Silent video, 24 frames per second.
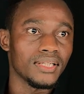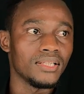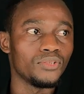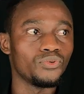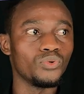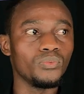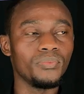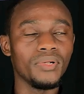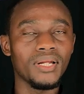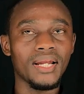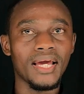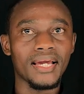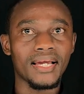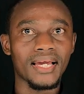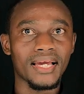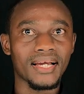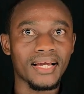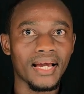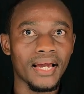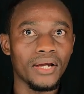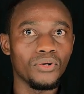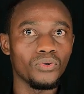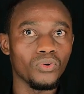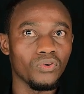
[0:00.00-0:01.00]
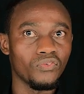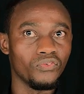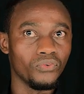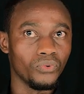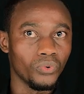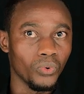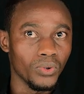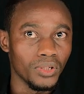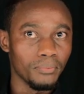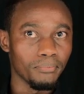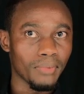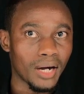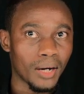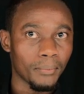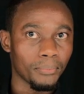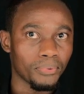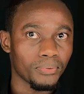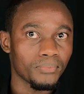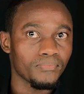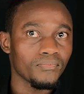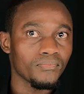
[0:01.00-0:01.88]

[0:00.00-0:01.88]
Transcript: It will be like a kind of roadmap.